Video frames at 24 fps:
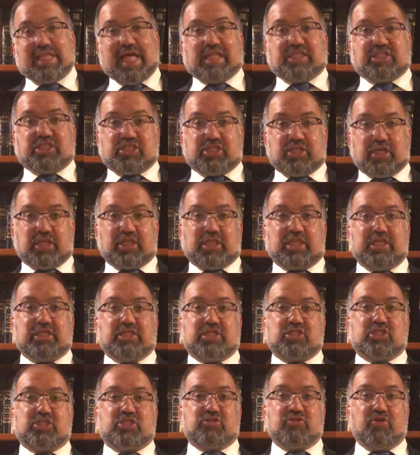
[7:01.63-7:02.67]
That's certainly
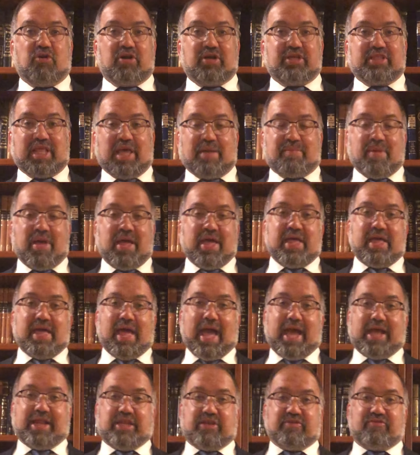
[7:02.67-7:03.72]
destroying them,
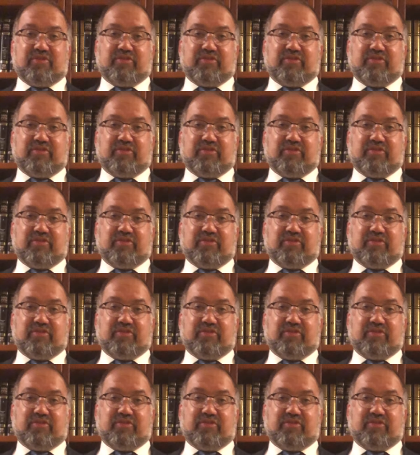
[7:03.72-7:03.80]
and you